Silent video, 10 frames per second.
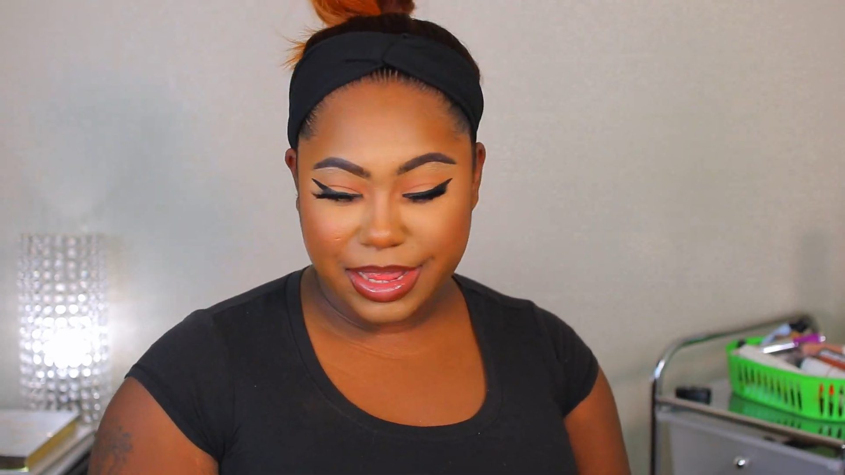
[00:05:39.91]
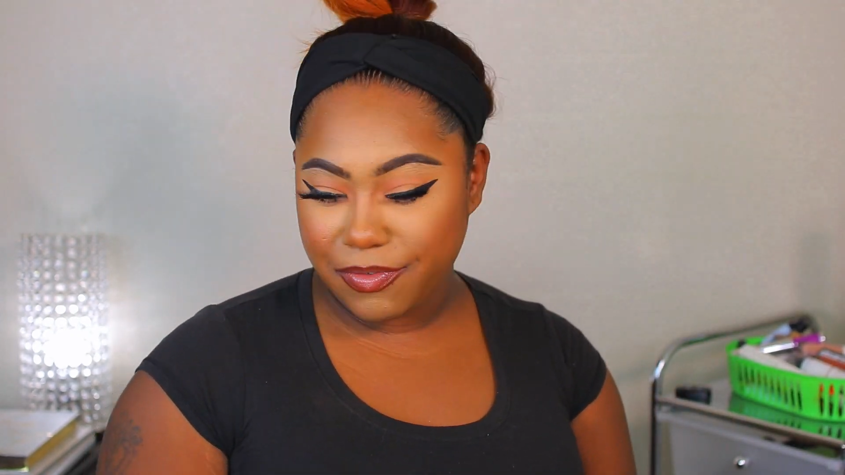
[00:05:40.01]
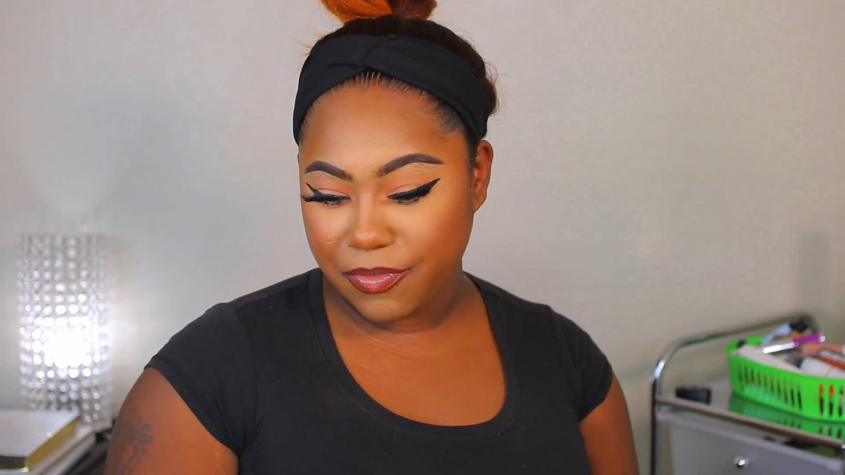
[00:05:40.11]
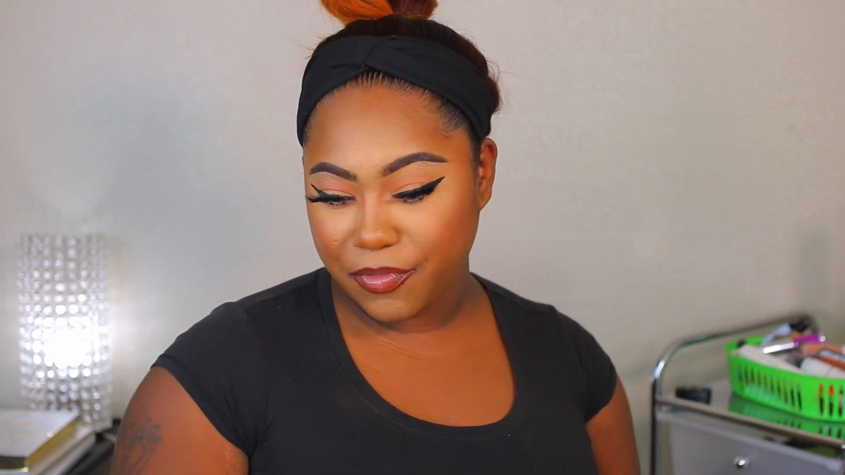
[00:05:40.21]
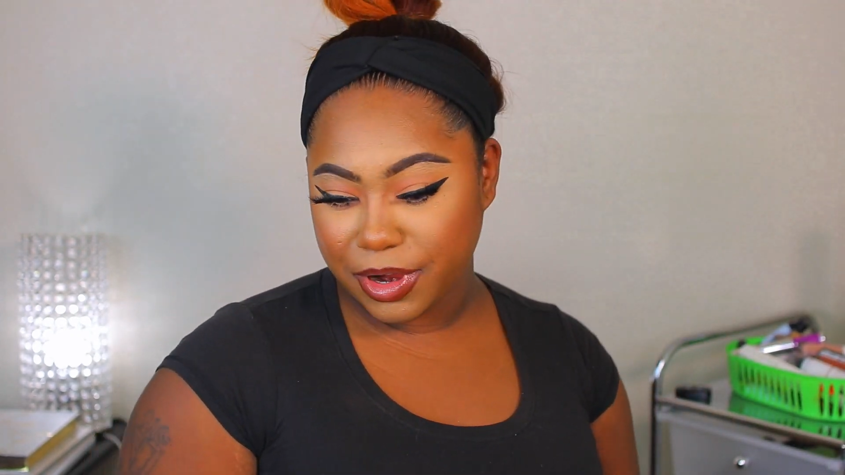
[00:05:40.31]

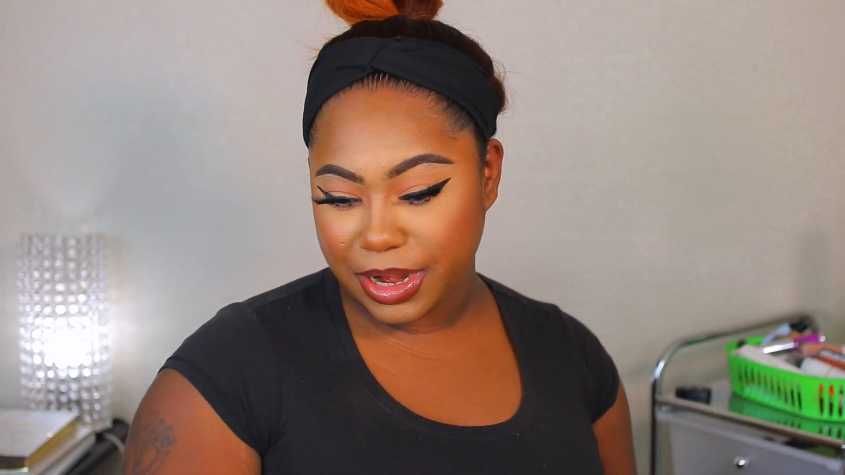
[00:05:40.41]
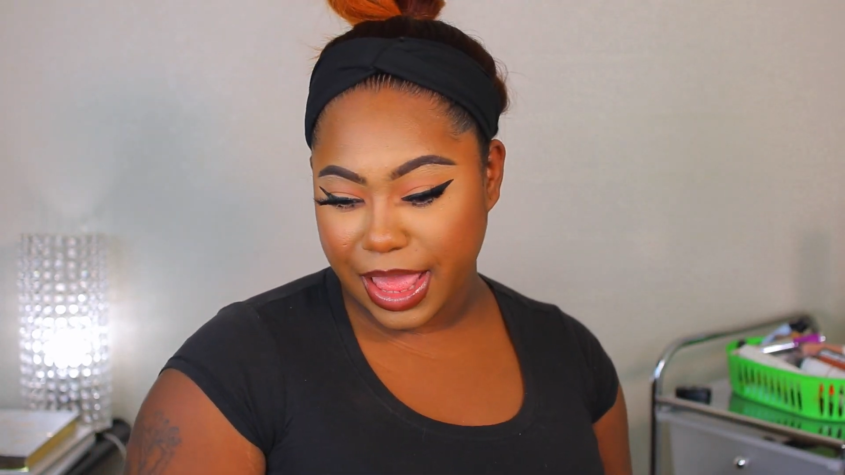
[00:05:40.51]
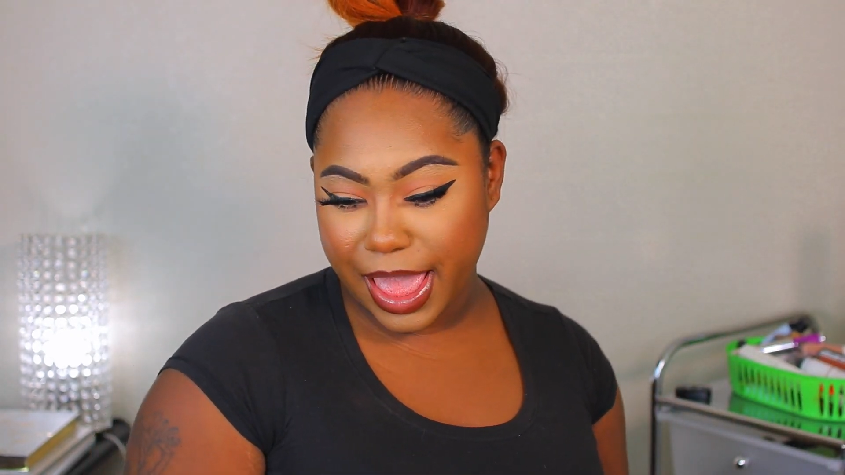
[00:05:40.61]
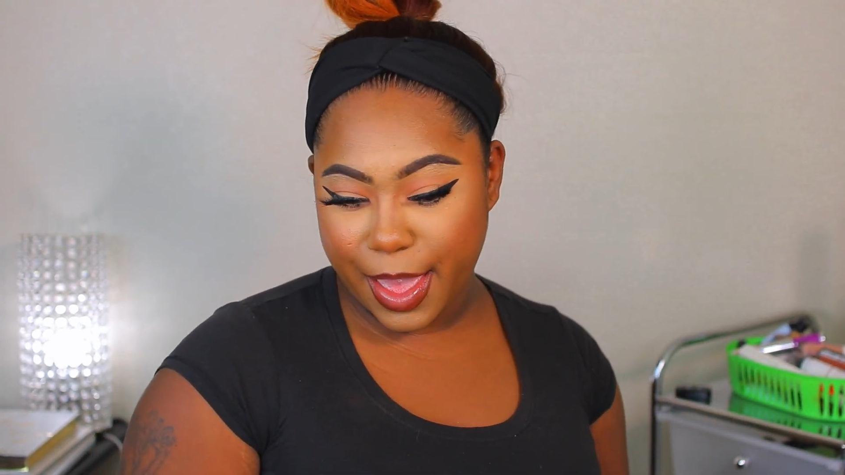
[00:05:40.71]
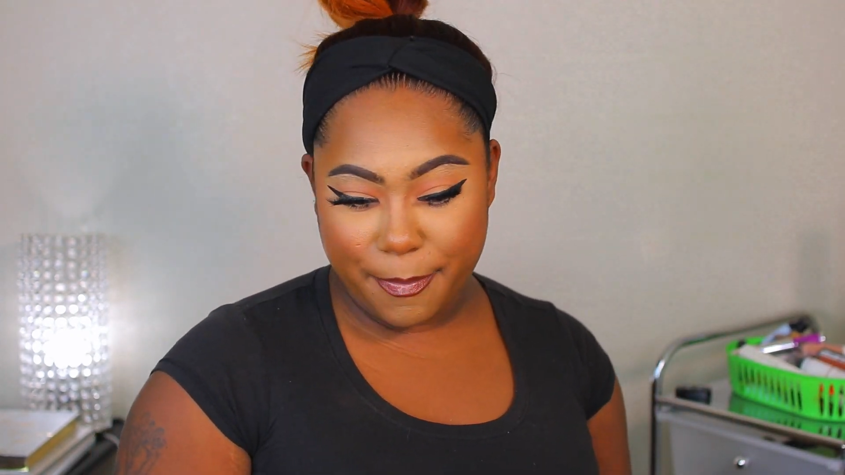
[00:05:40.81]
living for
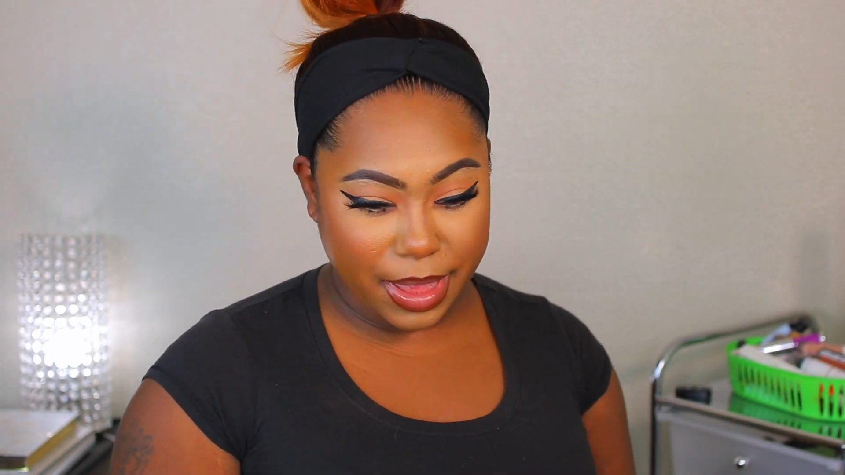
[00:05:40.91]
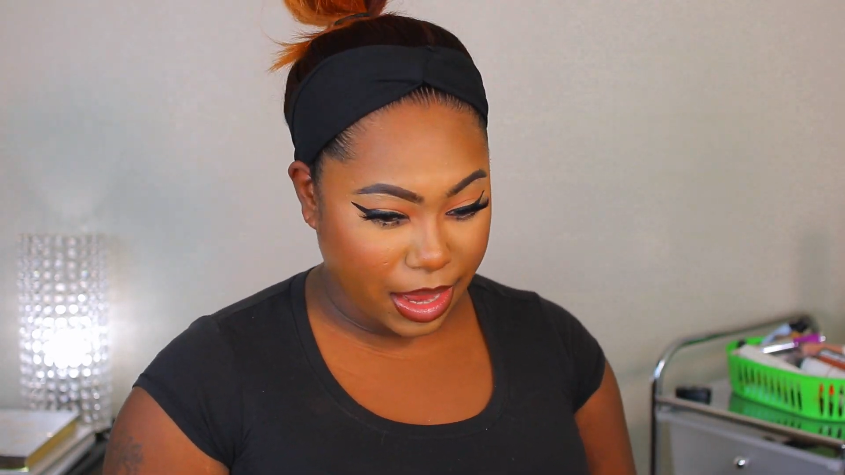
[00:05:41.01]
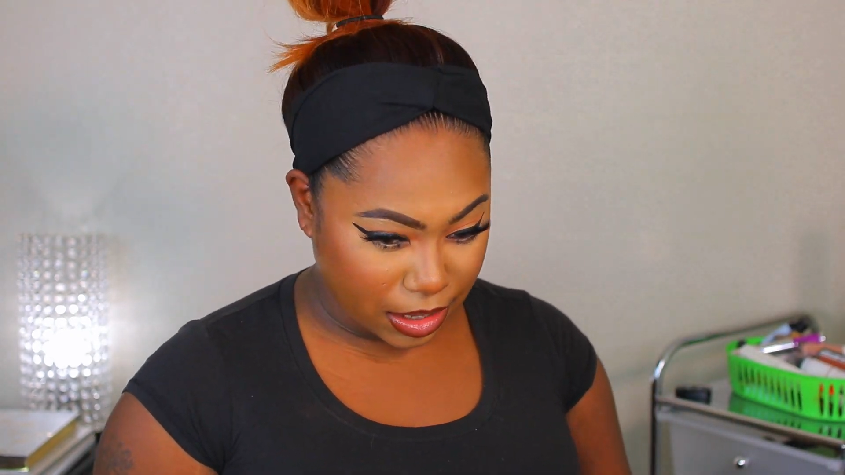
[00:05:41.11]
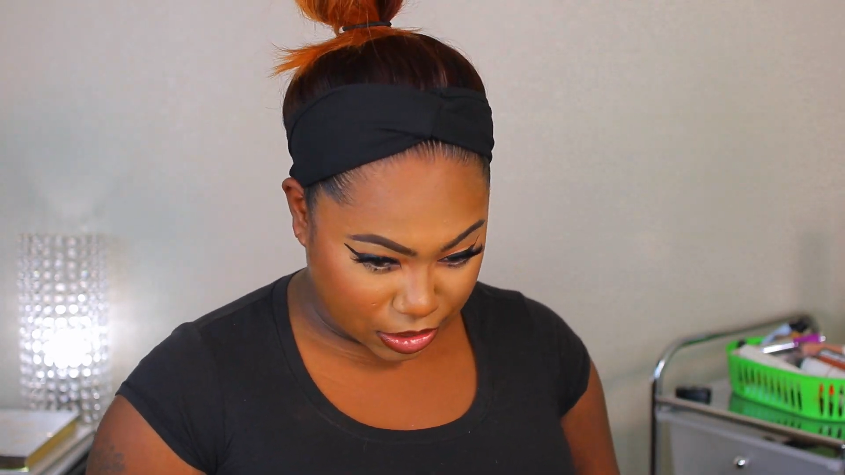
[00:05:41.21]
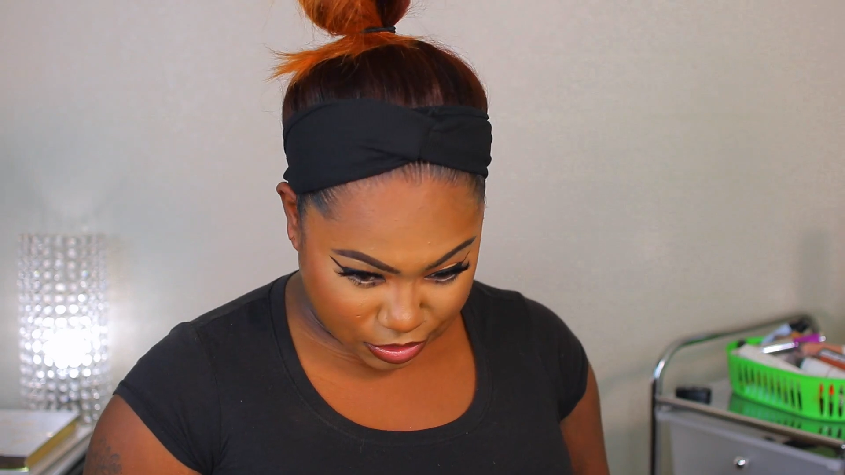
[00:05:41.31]
the headband